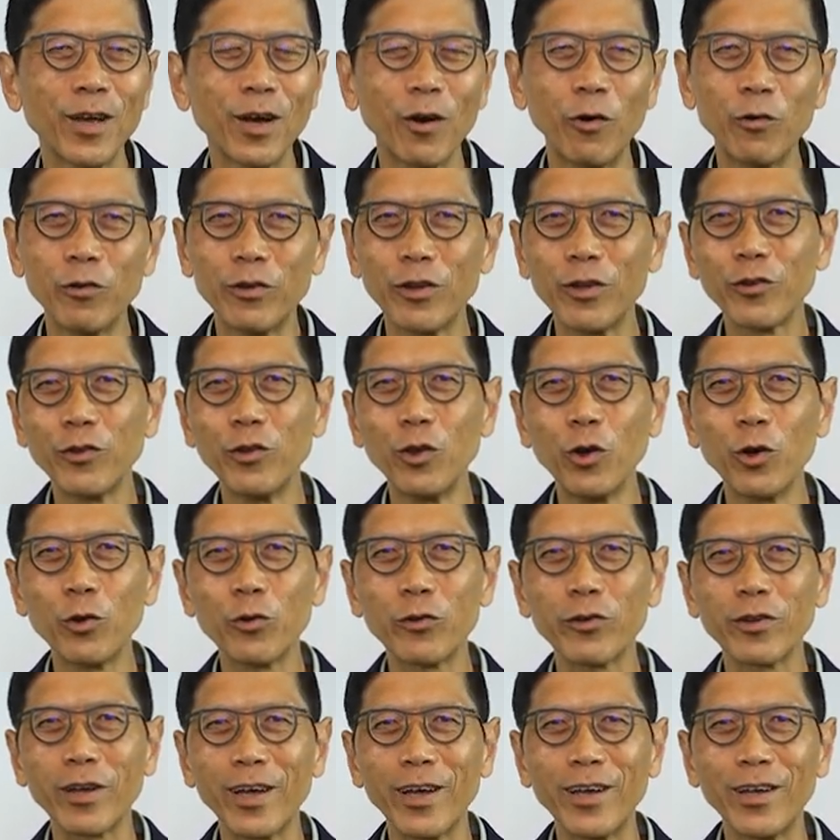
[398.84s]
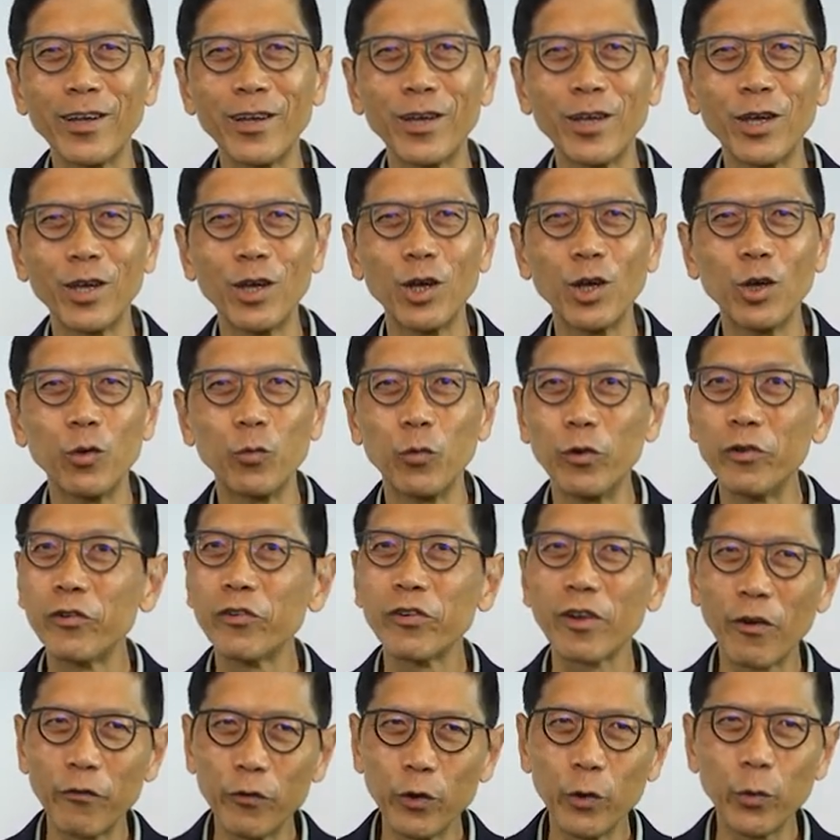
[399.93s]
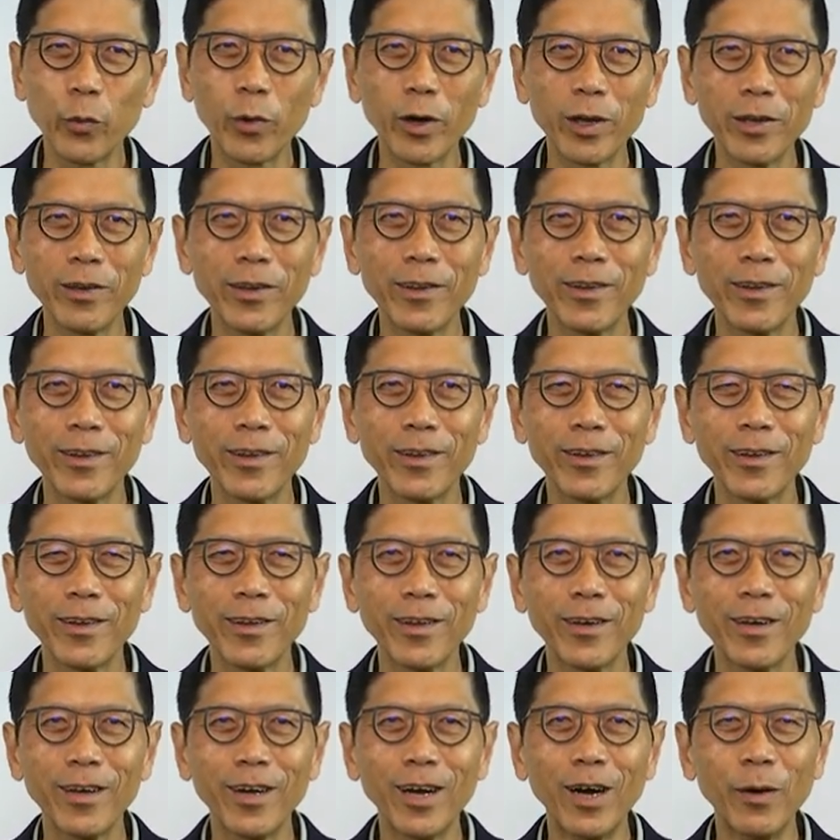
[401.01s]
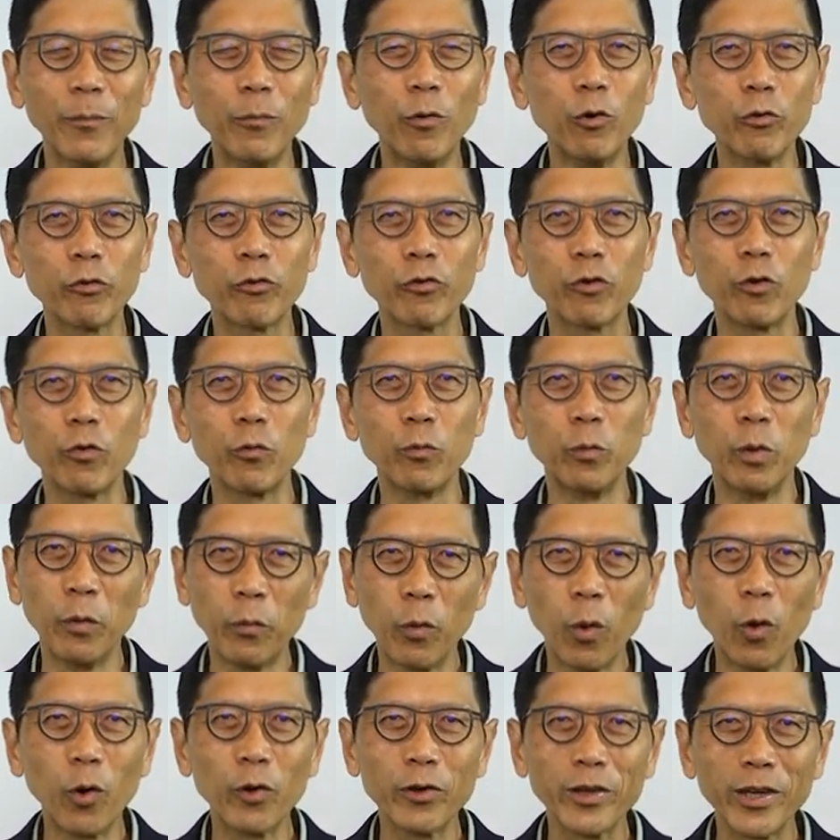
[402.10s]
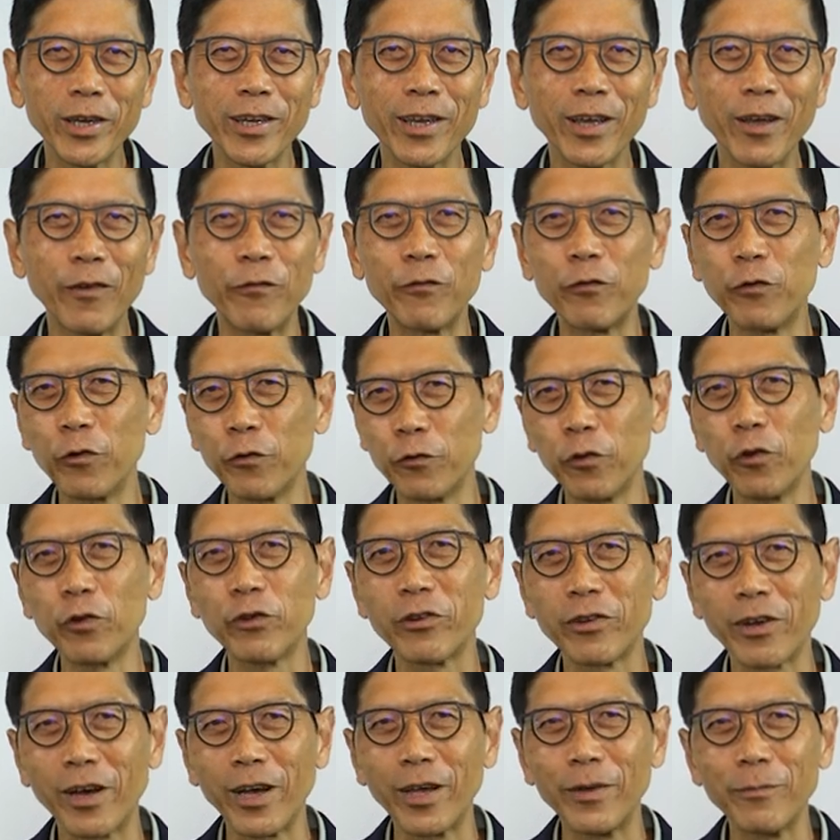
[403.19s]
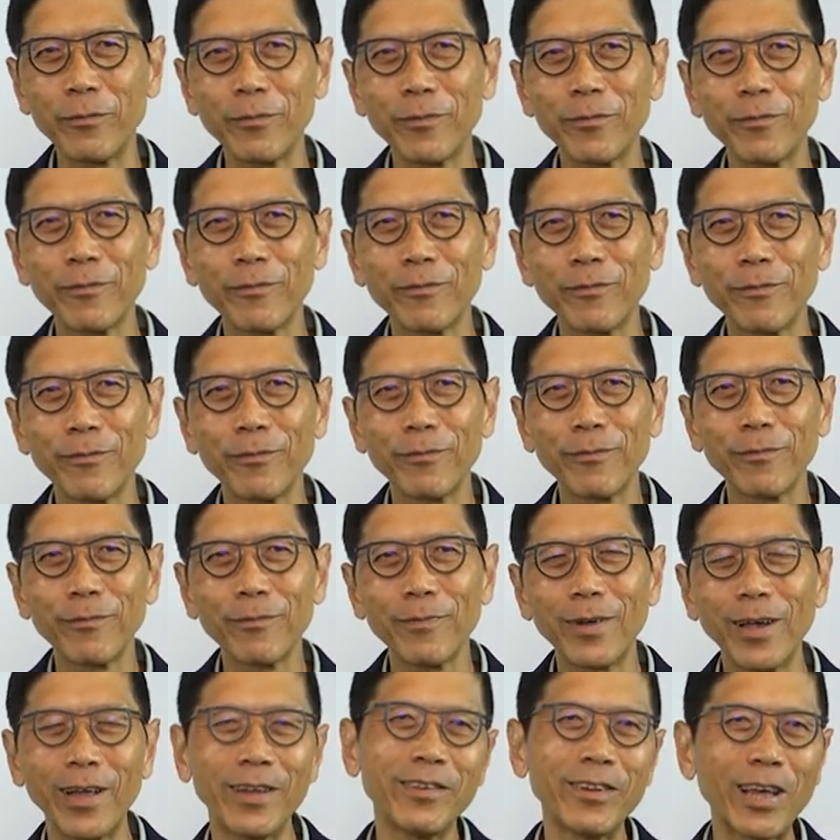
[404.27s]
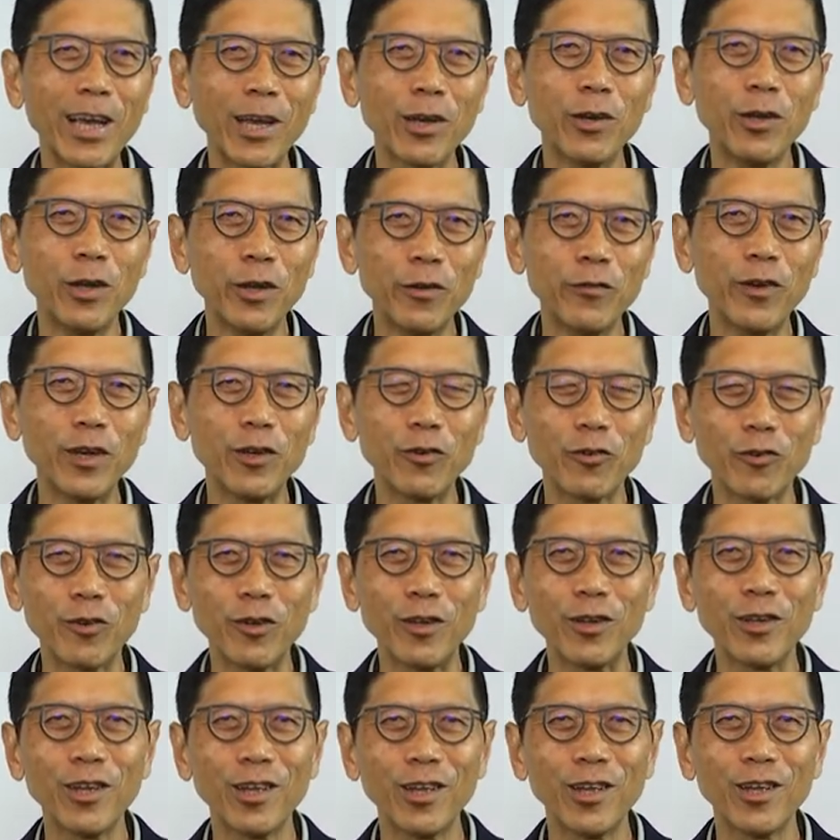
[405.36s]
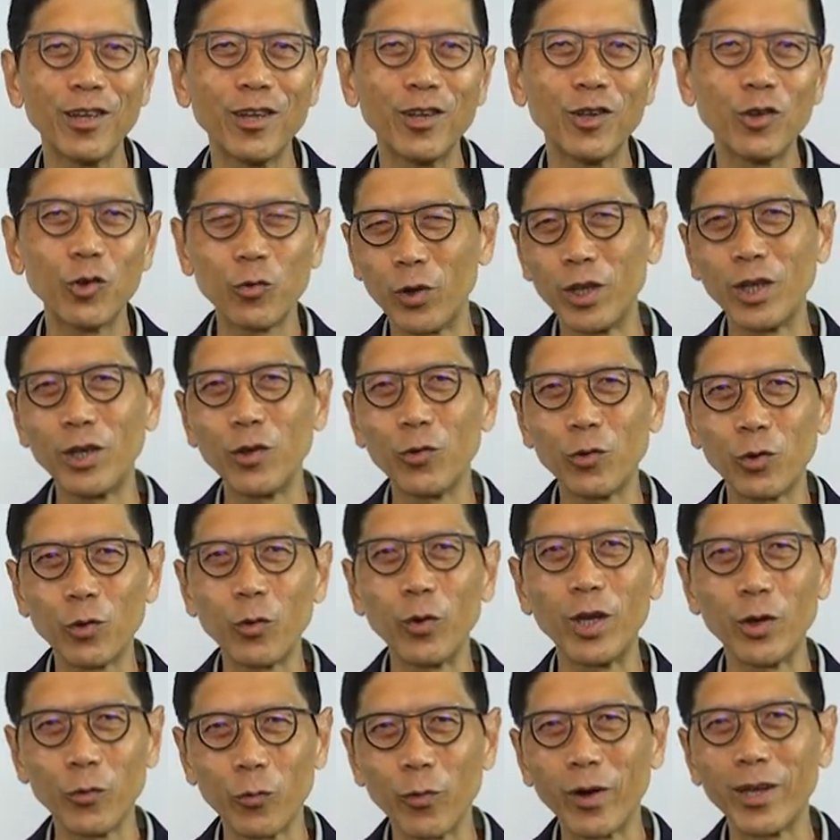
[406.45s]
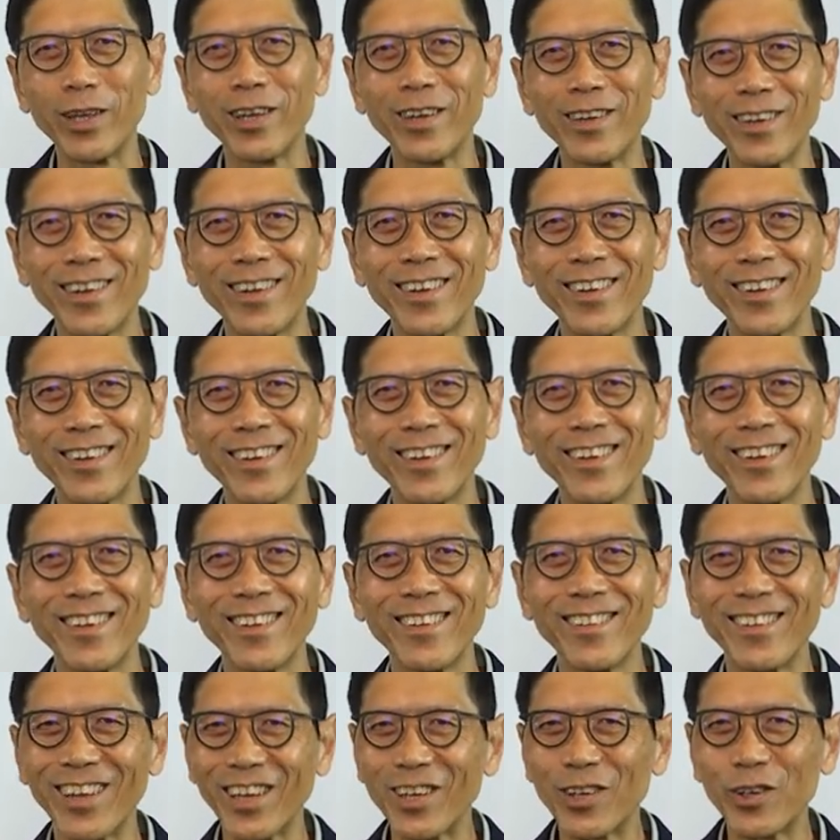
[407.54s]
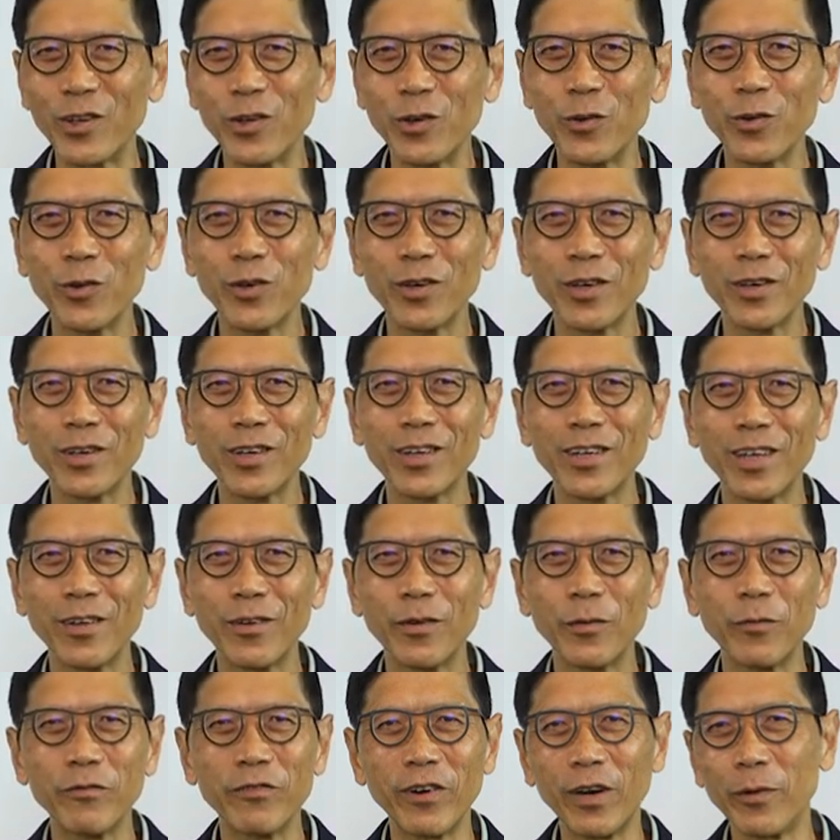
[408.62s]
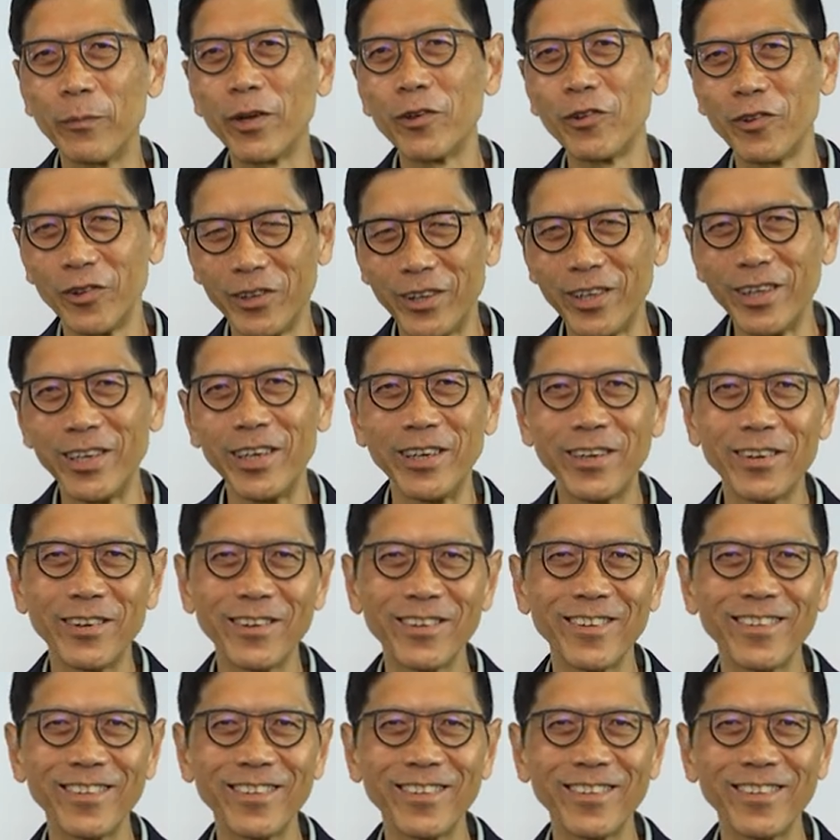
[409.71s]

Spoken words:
On this note, I wish everyone a most rewarding and fruitful time at Tech Innovation 2021. Thank you very much indeed.